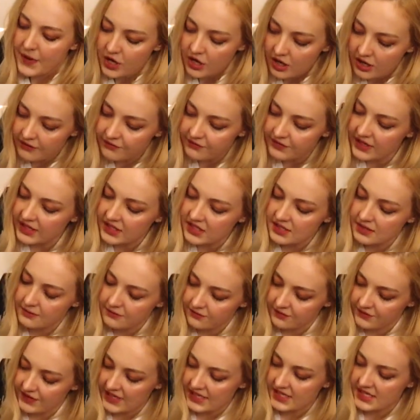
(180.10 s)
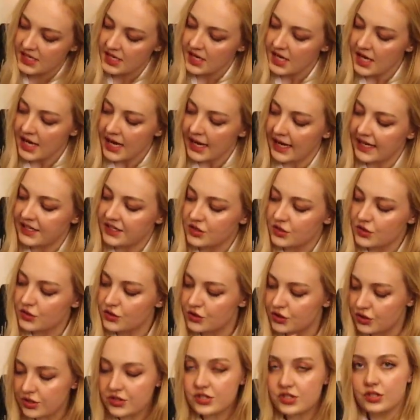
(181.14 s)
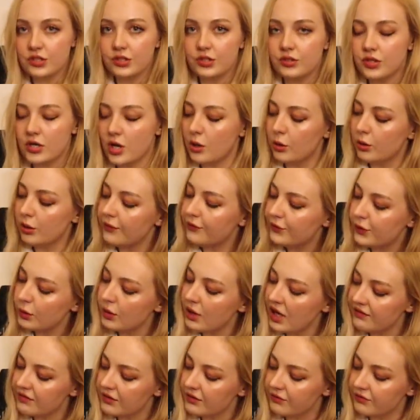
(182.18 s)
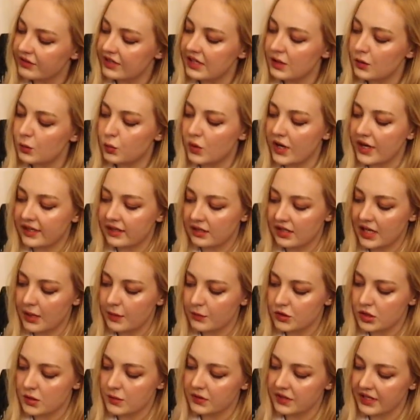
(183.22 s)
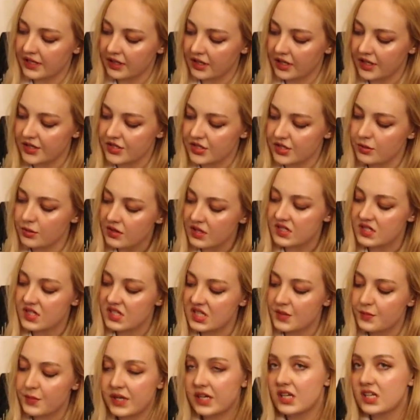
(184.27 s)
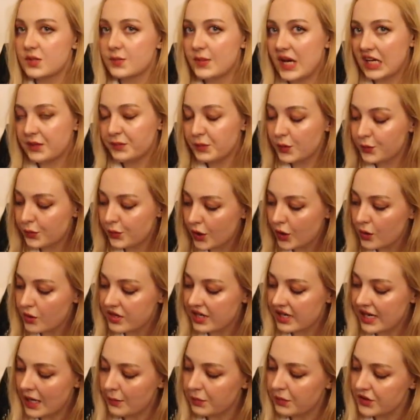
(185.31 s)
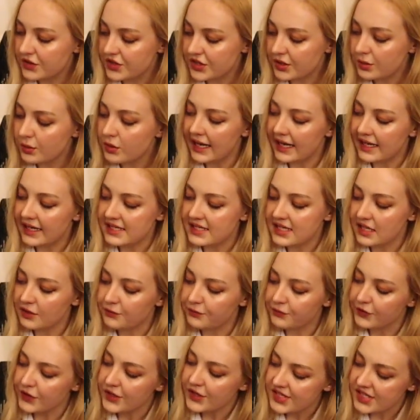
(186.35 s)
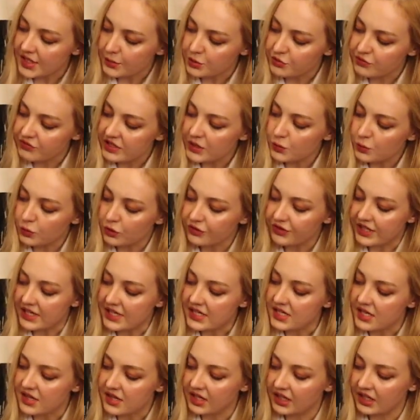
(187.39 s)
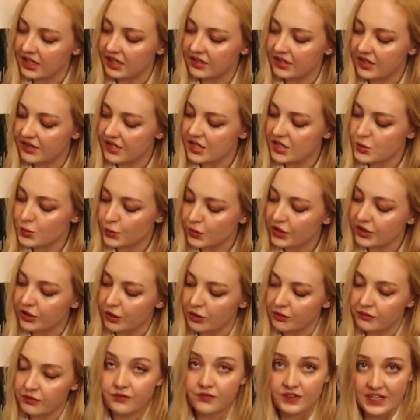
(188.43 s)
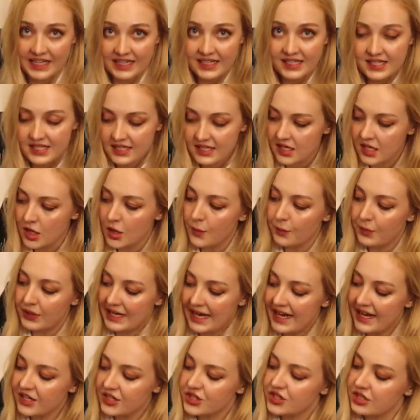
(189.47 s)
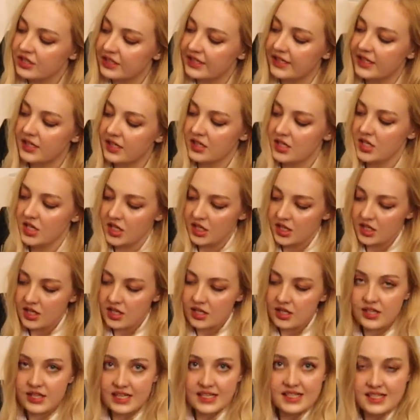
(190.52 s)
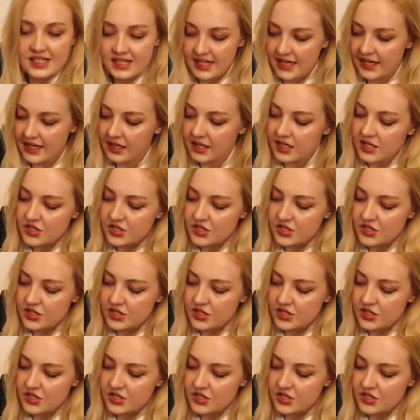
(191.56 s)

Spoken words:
perfect fit. And just so you know, if you have a really wide laptop like I do, this is the biggest MacBook Pro that Apple do, and at first I was really worried thinking that this will not fit, but actually this thing